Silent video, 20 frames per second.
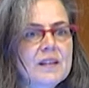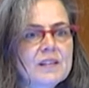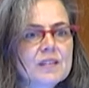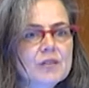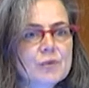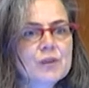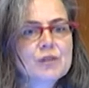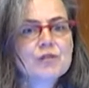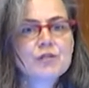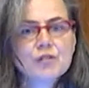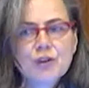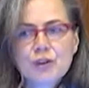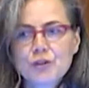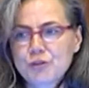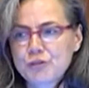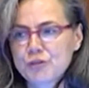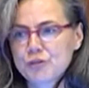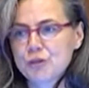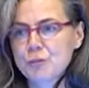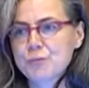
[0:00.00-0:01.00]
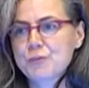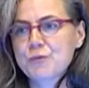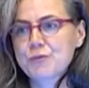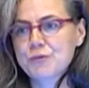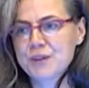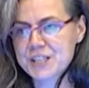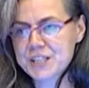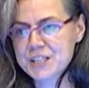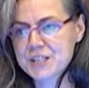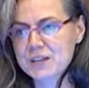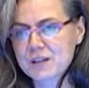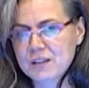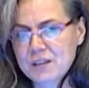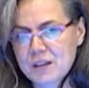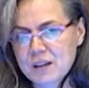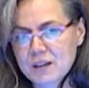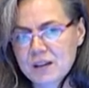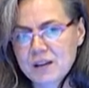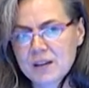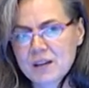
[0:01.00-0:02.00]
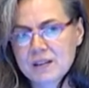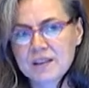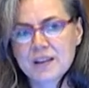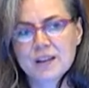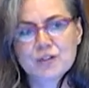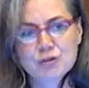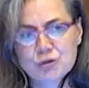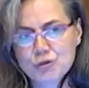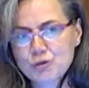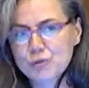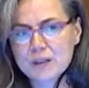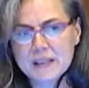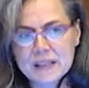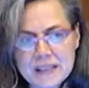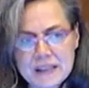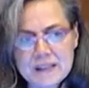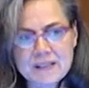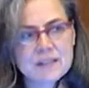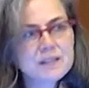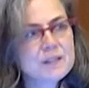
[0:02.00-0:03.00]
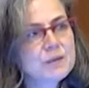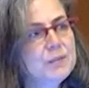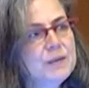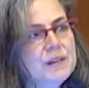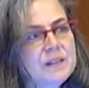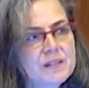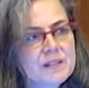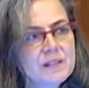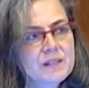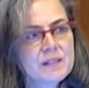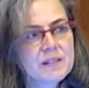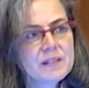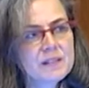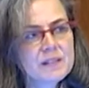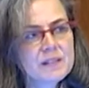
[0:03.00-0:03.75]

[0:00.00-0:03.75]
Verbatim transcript: So it's not the professional that should lead the meeting